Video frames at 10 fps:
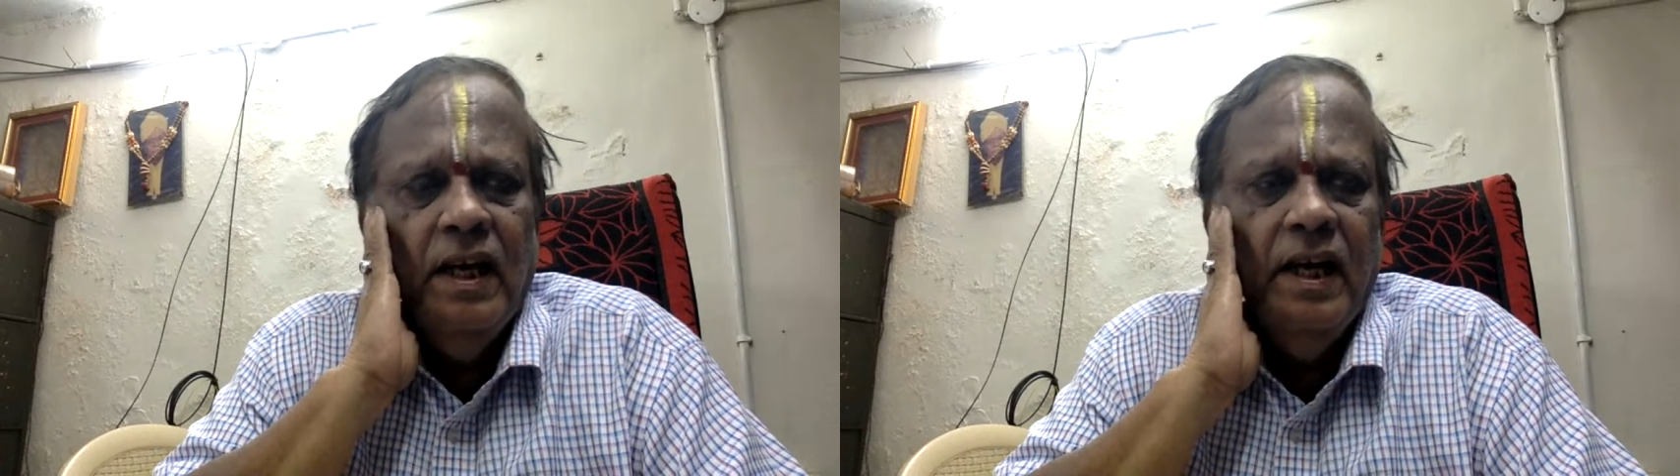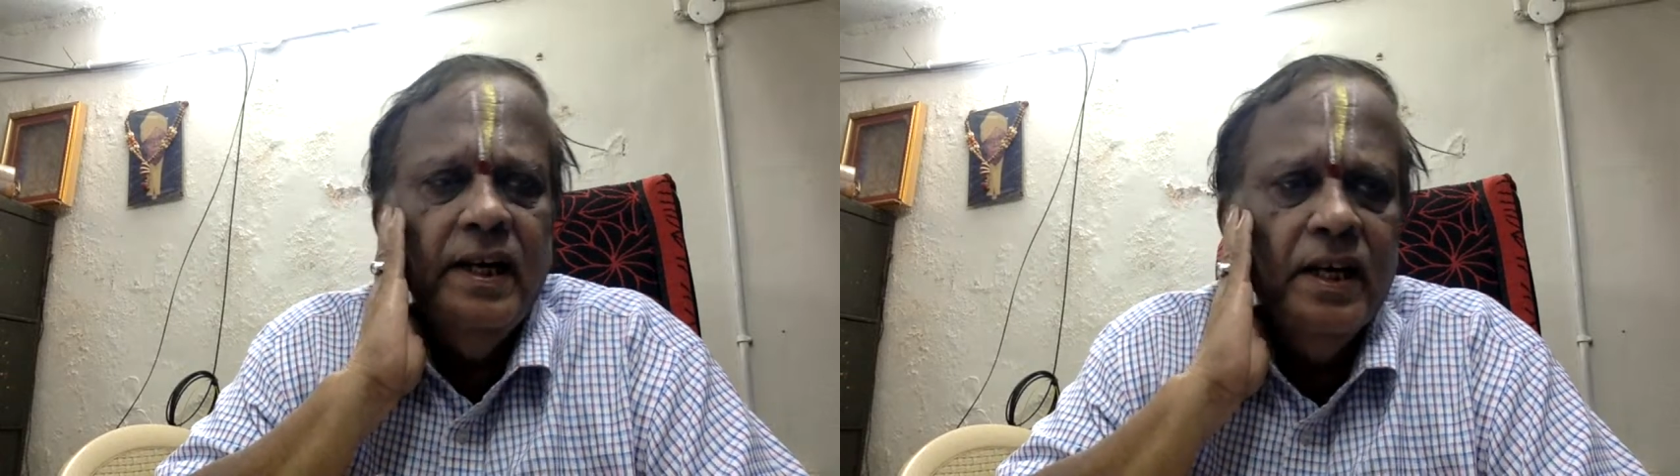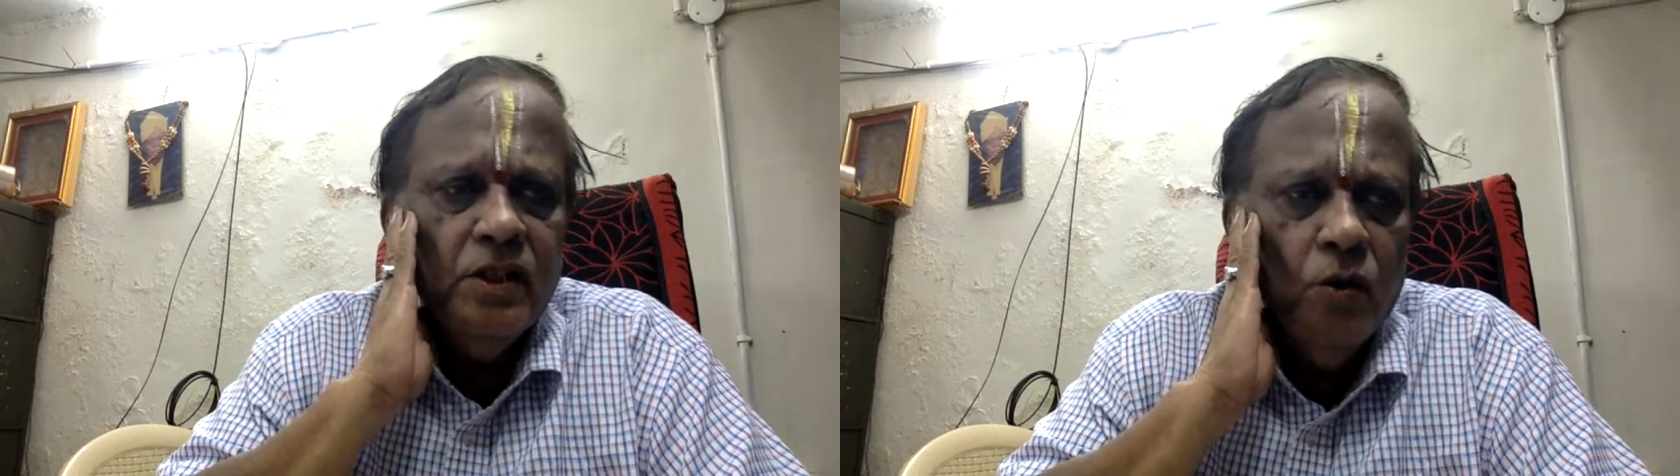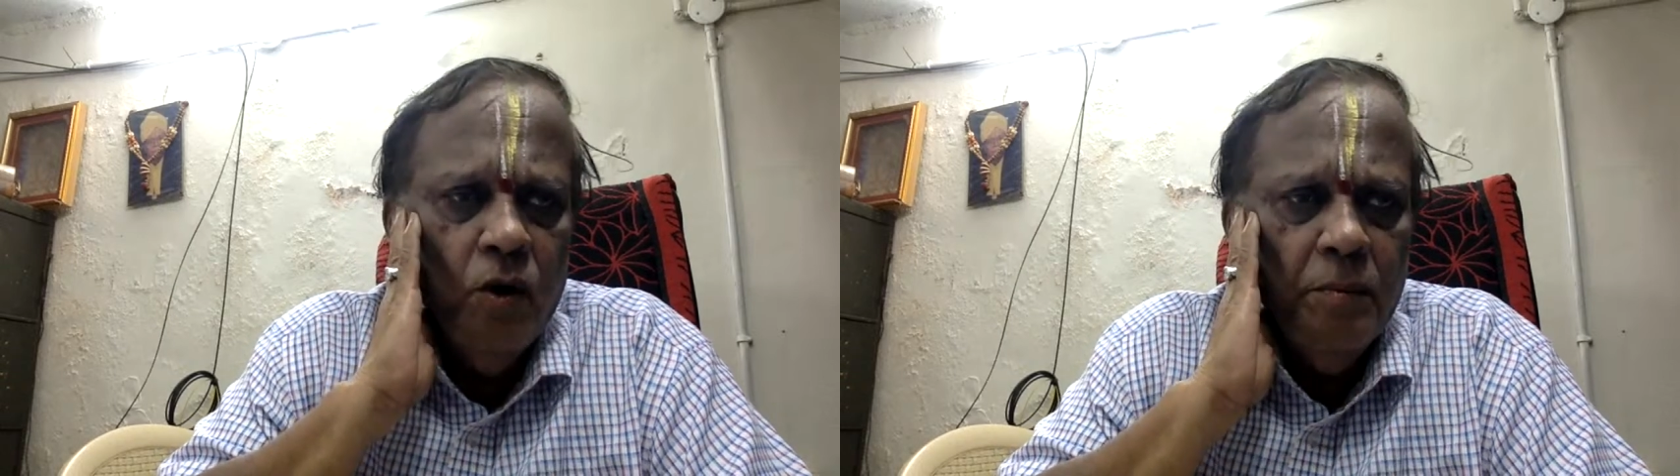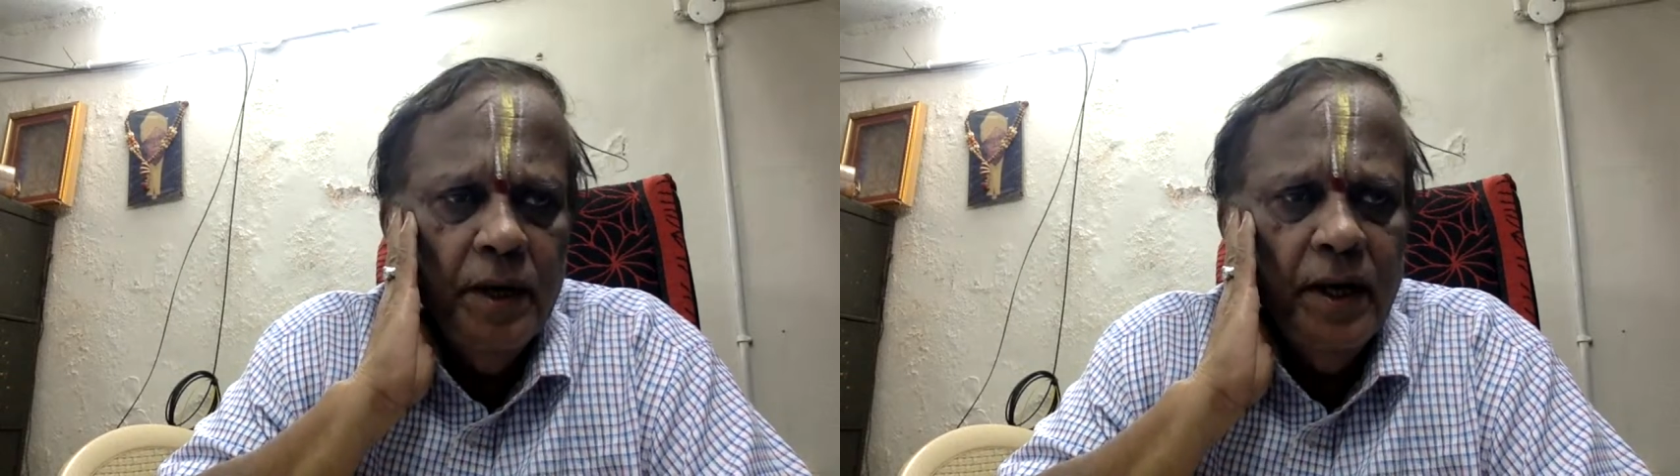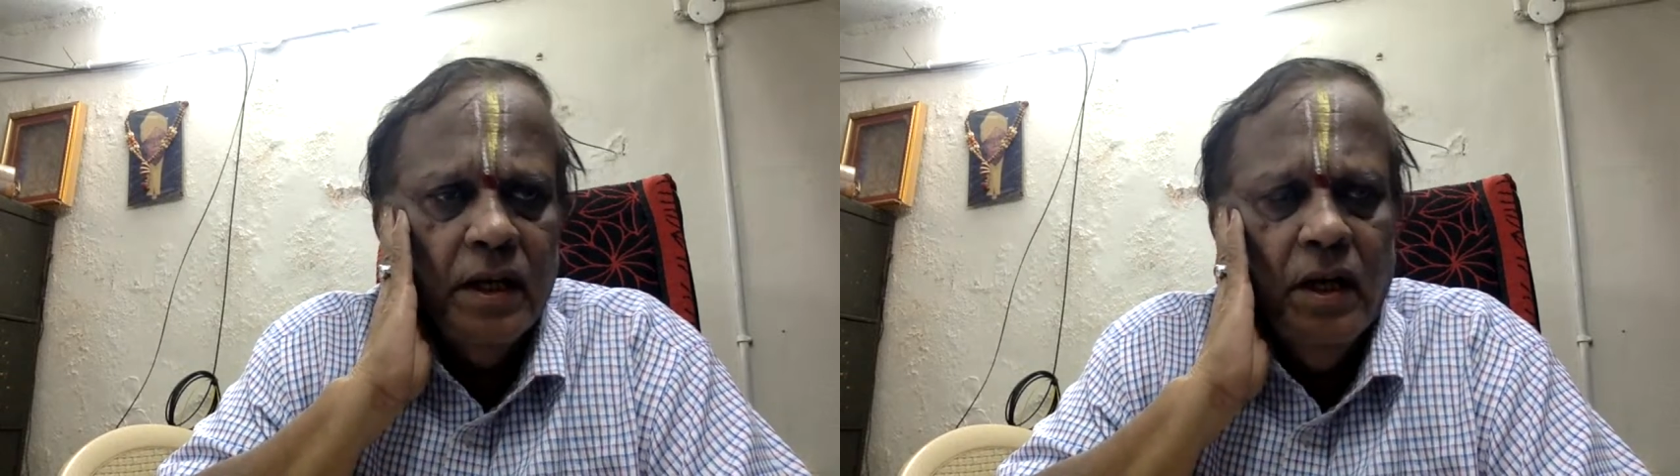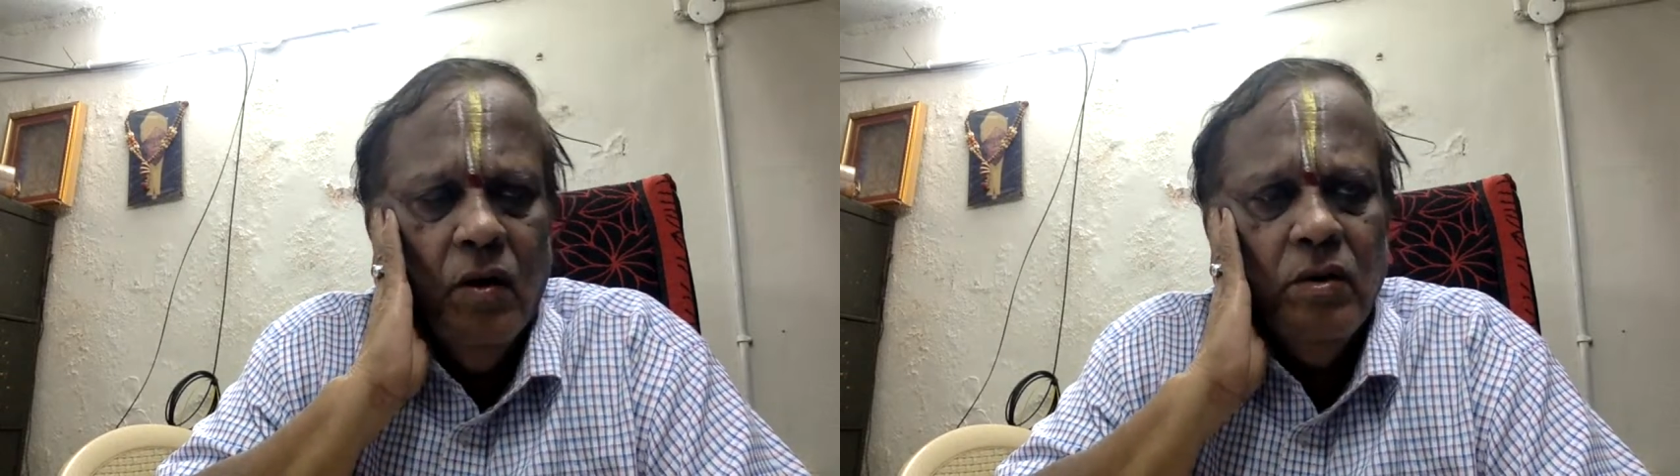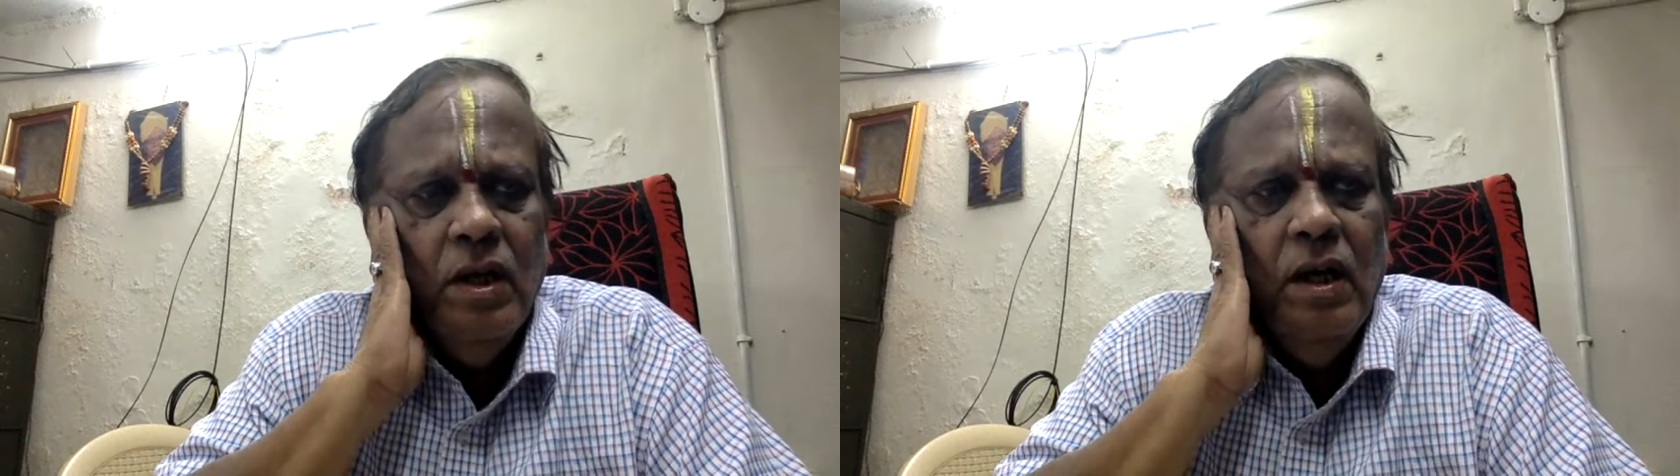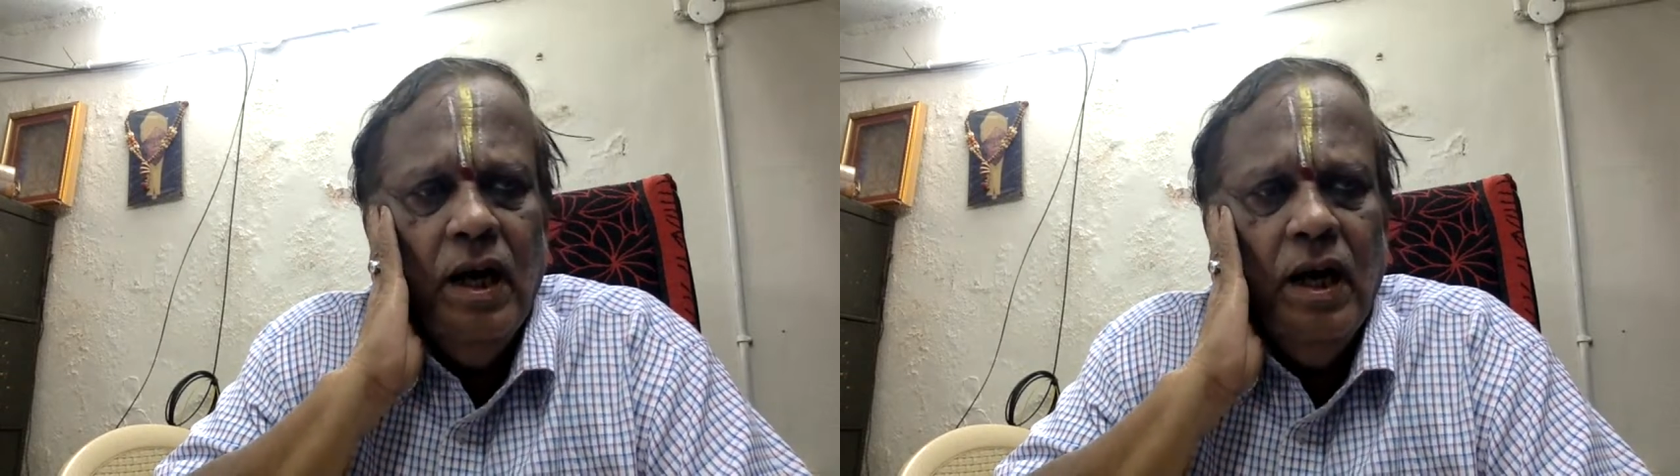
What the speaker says: and it is an open account,